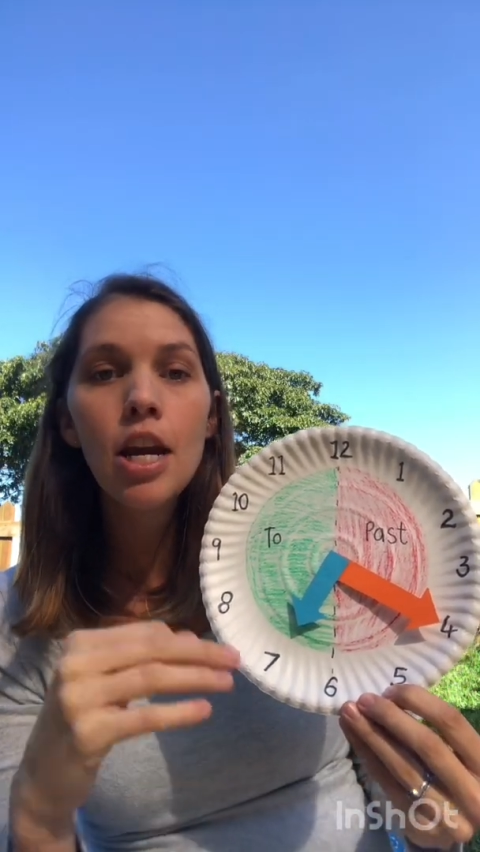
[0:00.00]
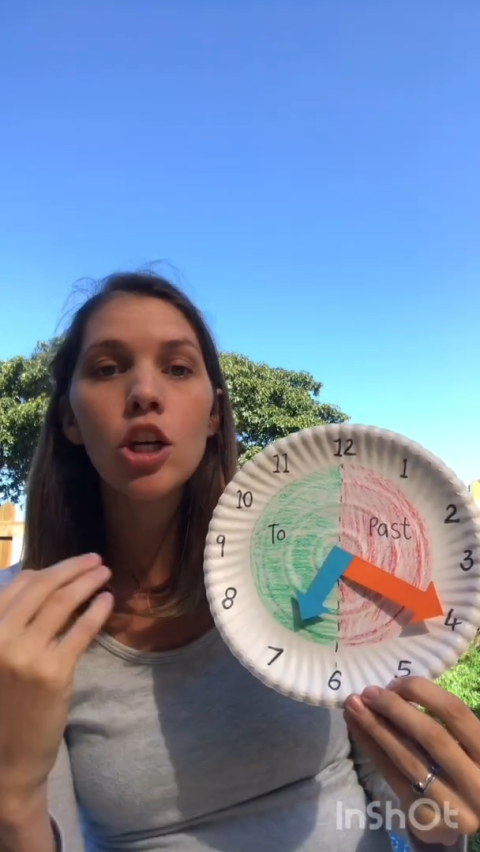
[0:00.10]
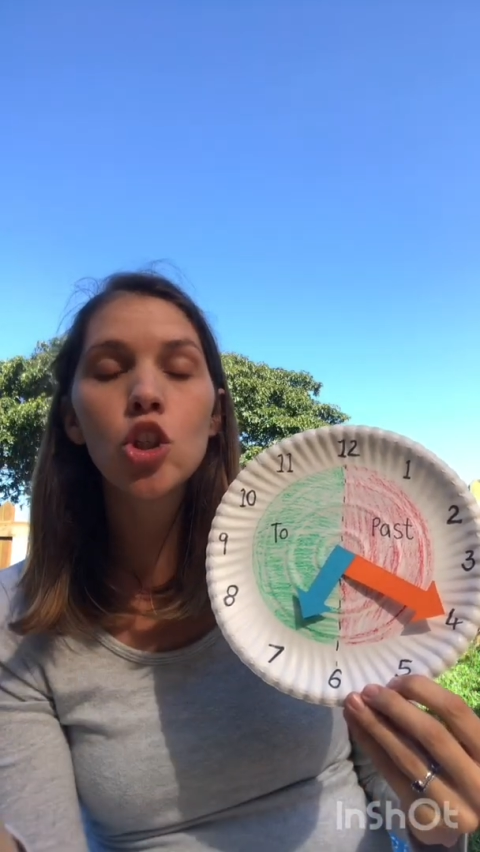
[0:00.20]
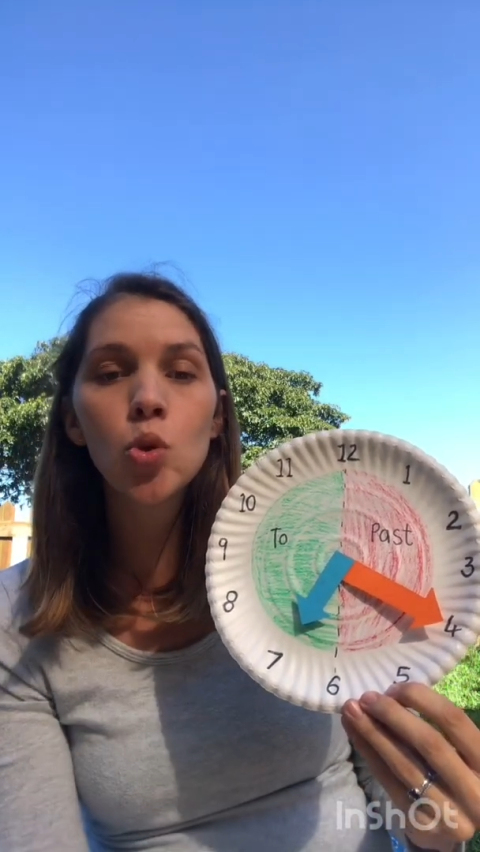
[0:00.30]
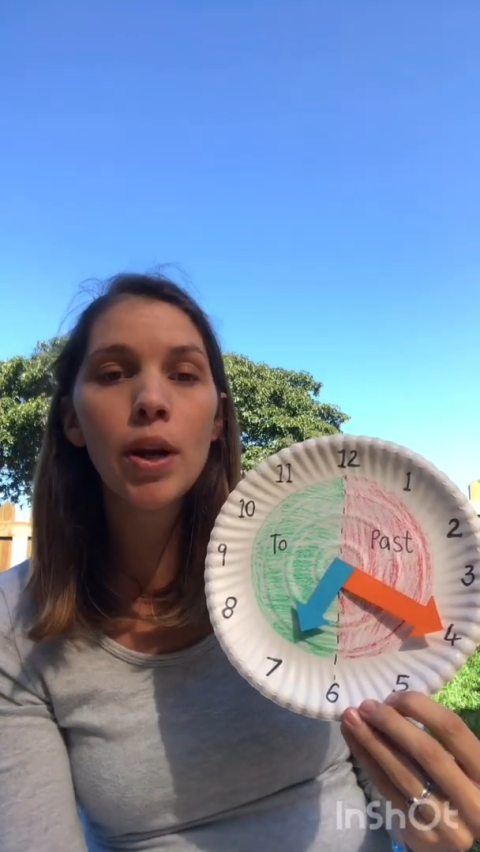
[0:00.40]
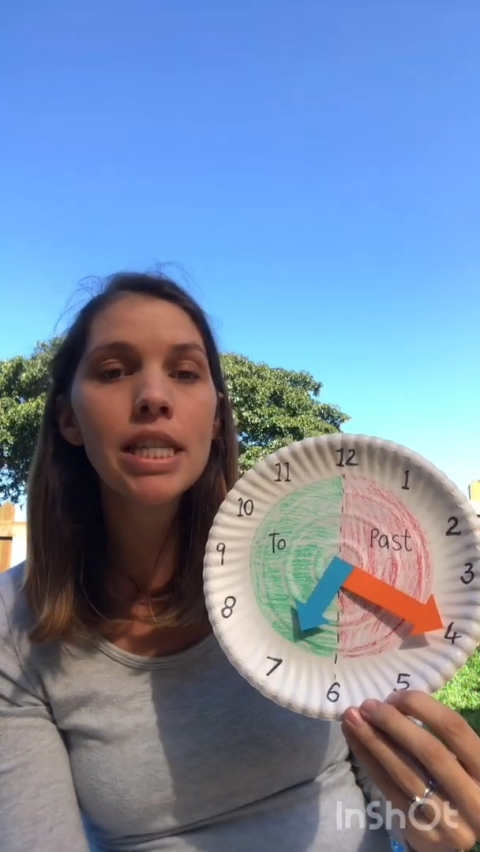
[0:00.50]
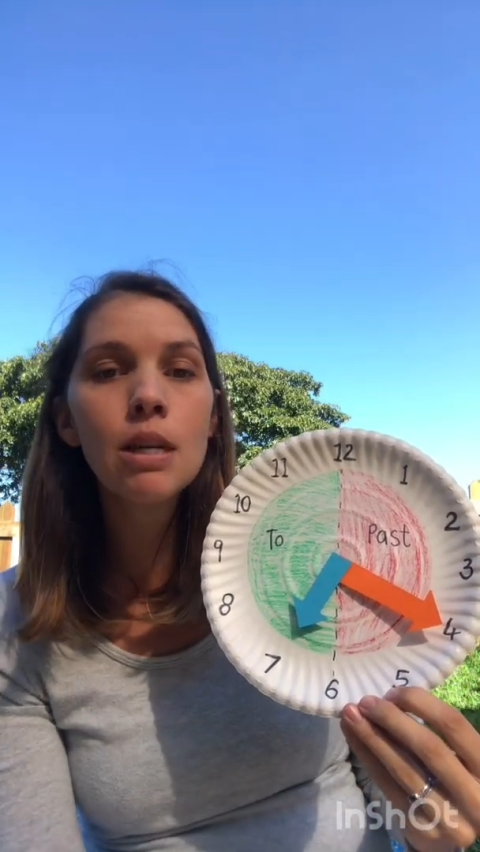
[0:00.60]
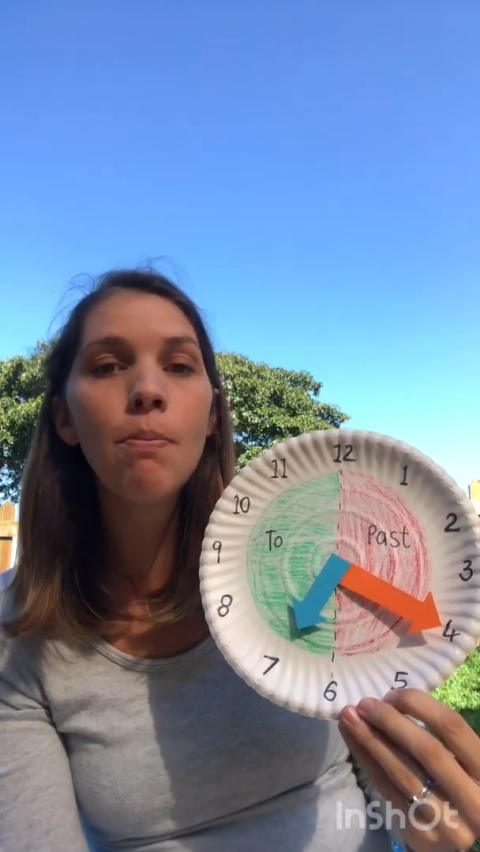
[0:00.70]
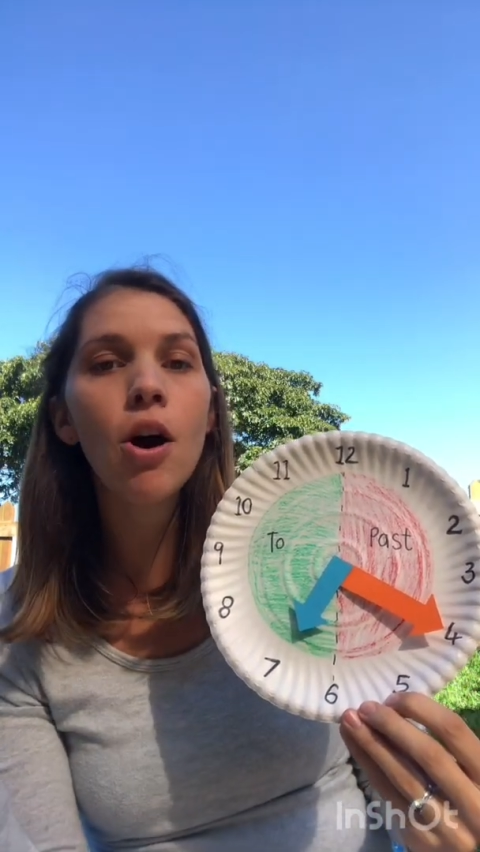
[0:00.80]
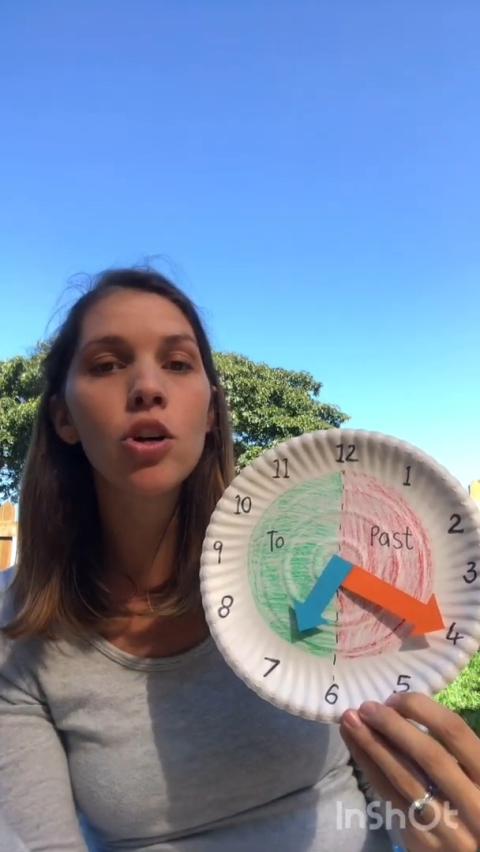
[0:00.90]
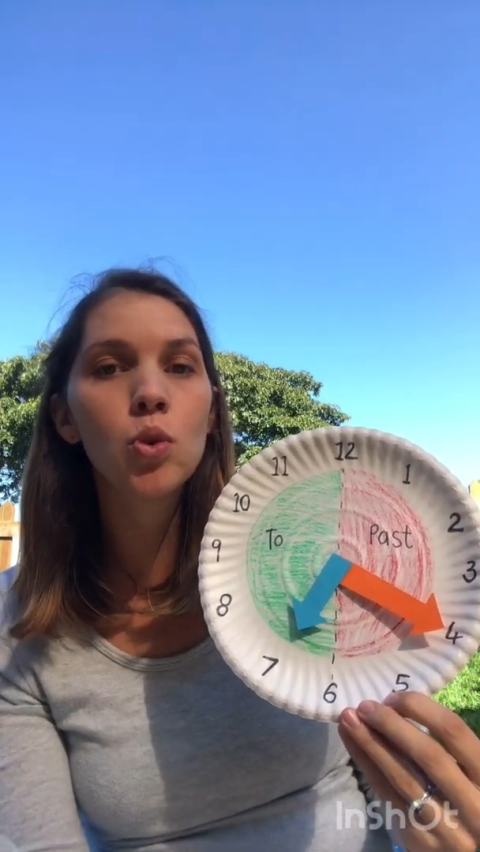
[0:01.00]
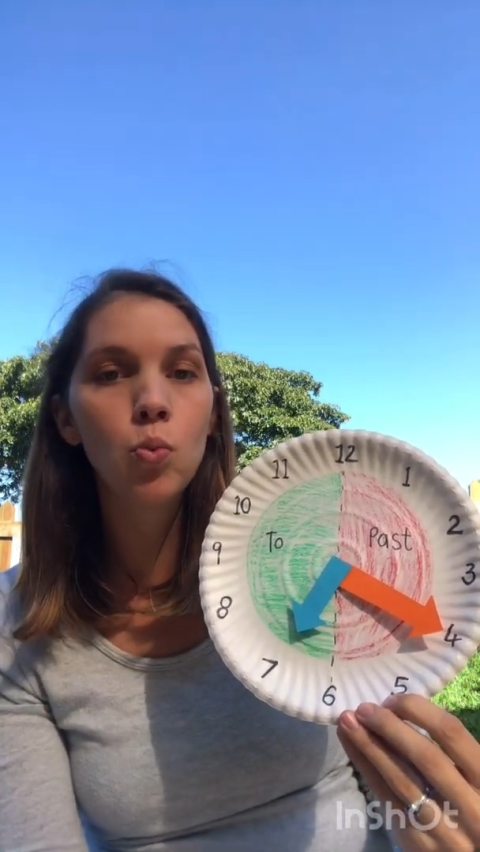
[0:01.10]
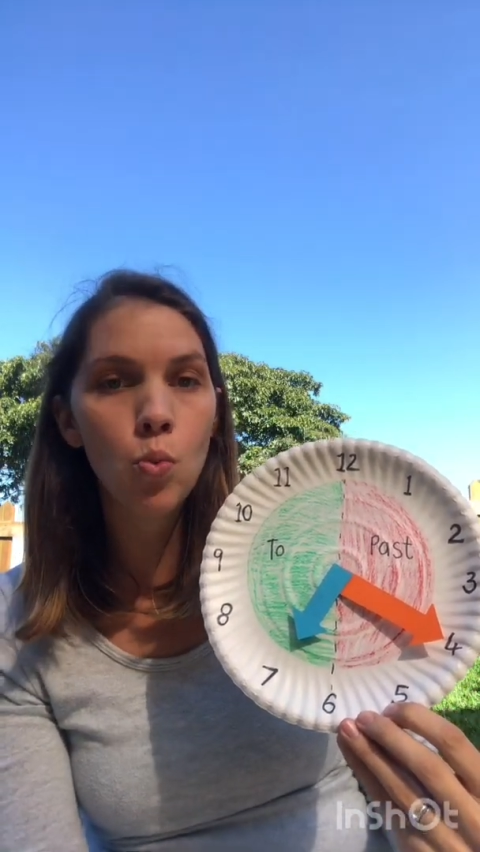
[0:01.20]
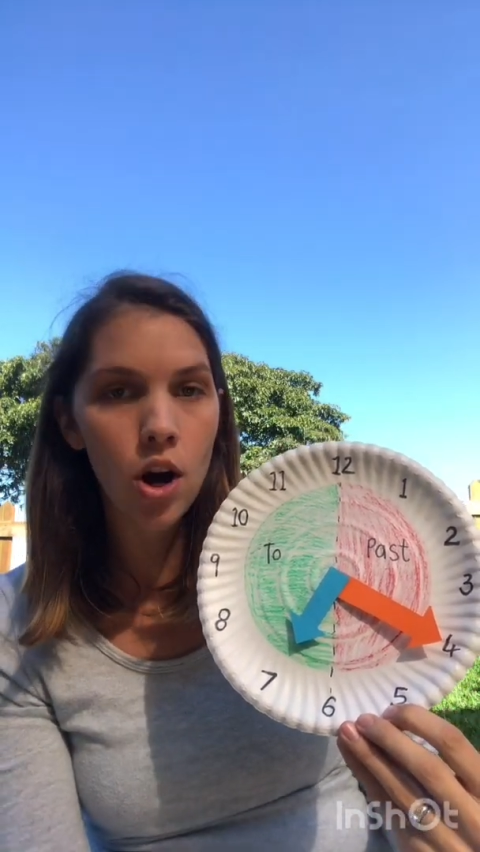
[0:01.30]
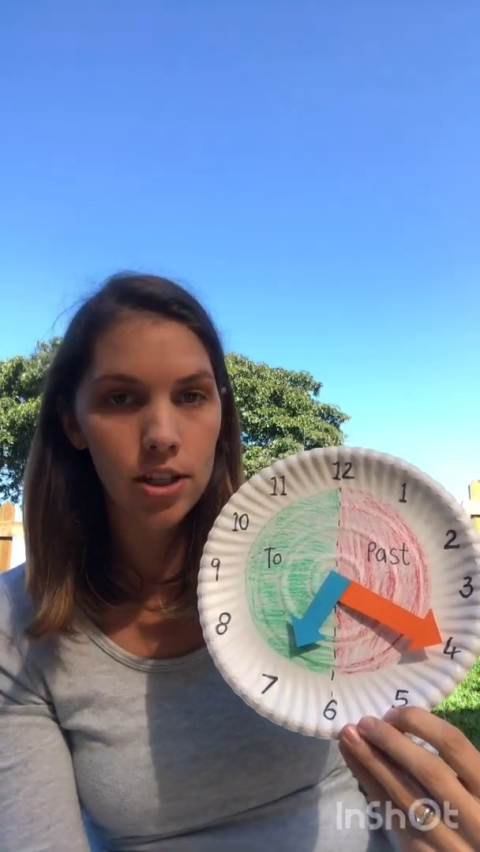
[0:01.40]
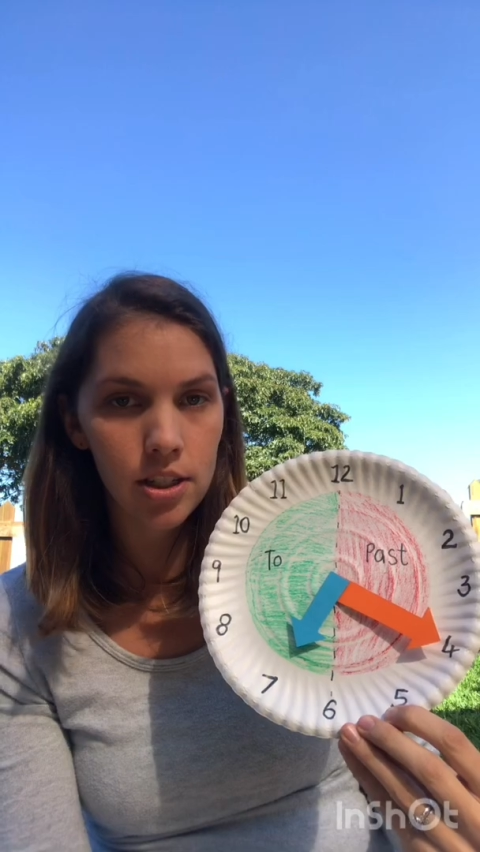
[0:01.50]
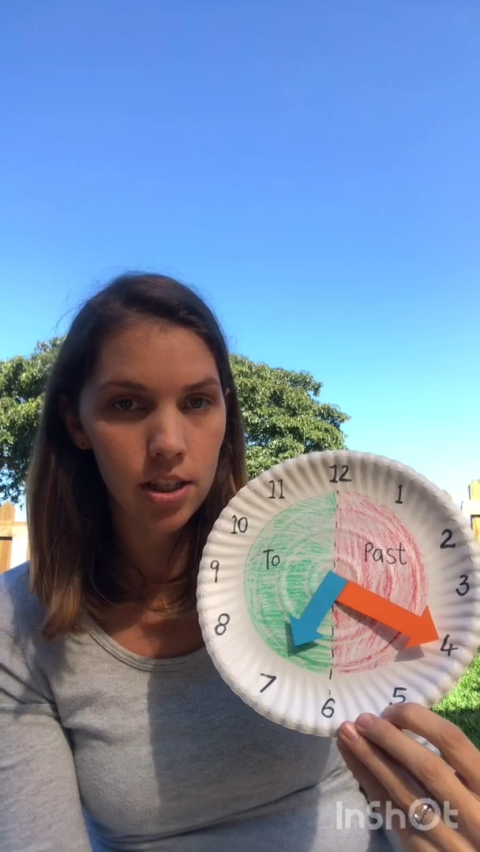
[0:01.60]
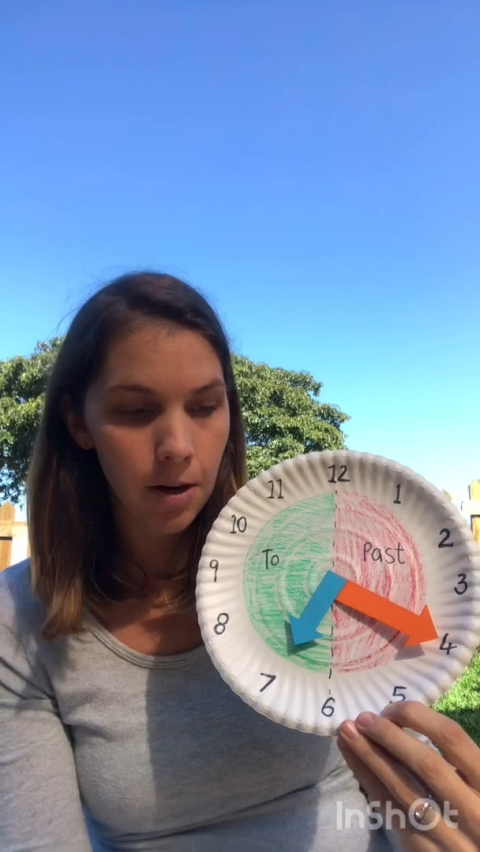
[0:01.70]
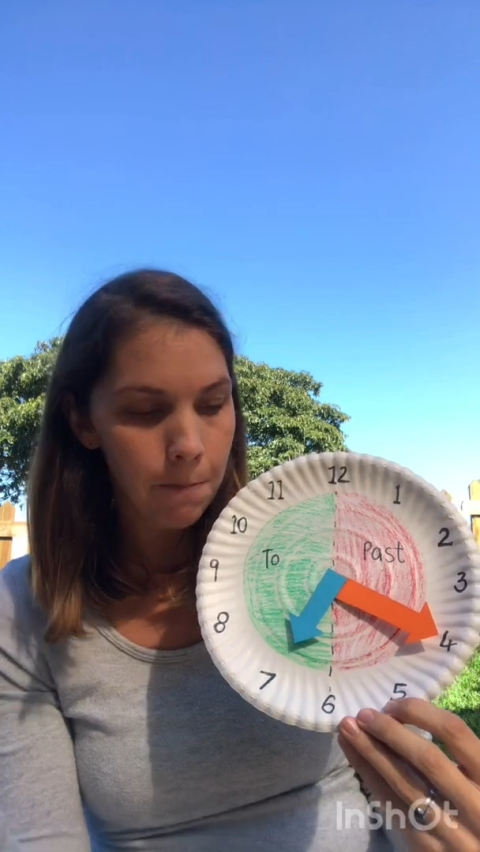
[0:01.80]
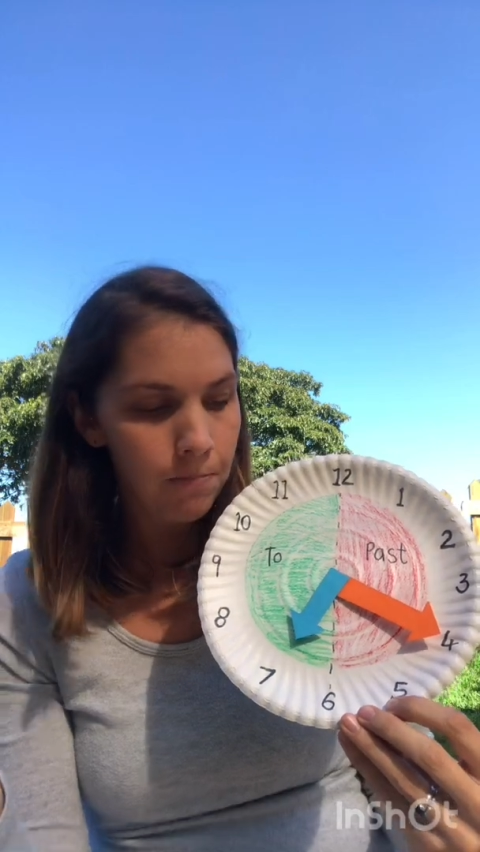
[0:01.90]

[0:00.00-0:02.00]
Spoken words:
is 20 past what?